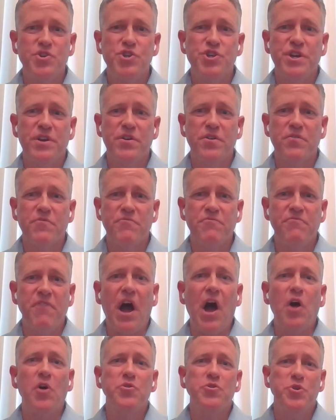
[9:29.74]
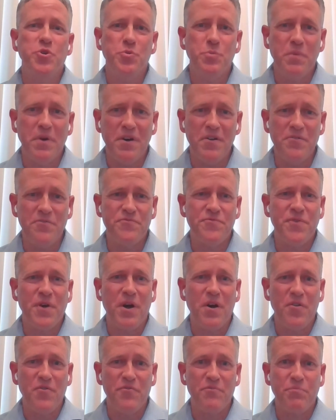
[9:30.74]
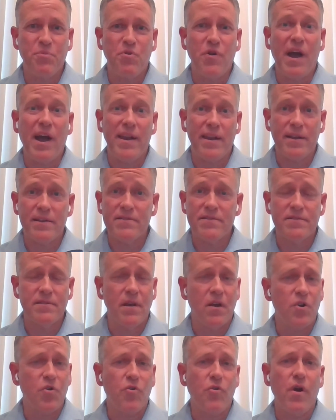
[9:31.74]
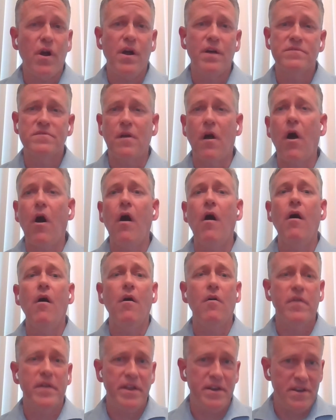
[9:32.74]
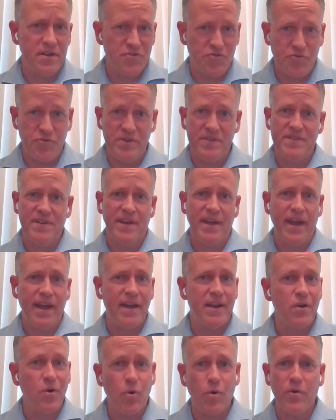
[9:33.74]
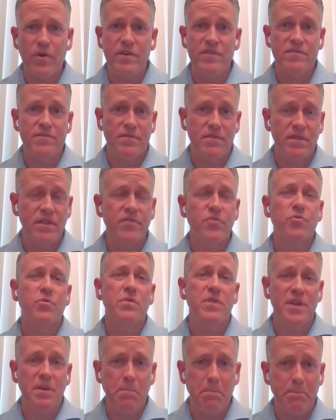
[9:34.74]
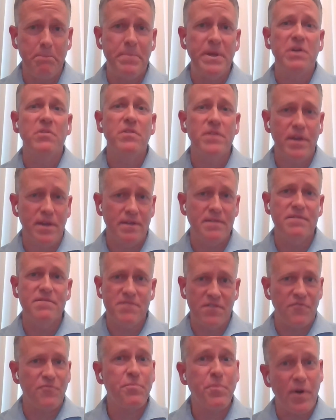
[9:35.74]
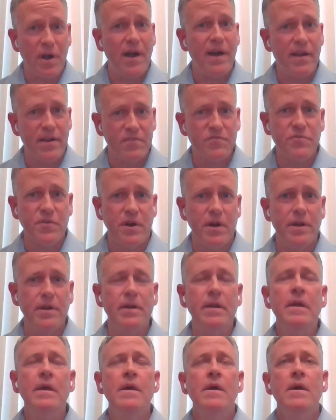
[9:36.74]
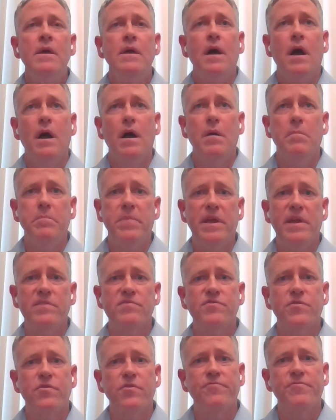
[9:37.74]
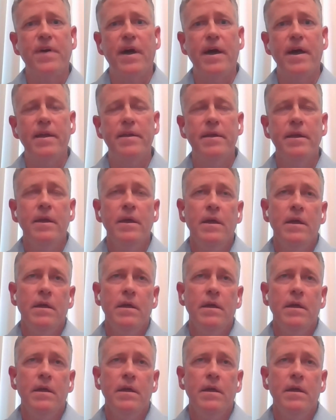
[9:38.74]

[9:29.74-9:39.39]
the sheer volume of products across all industries and categories, literally billions of products, right, being certified,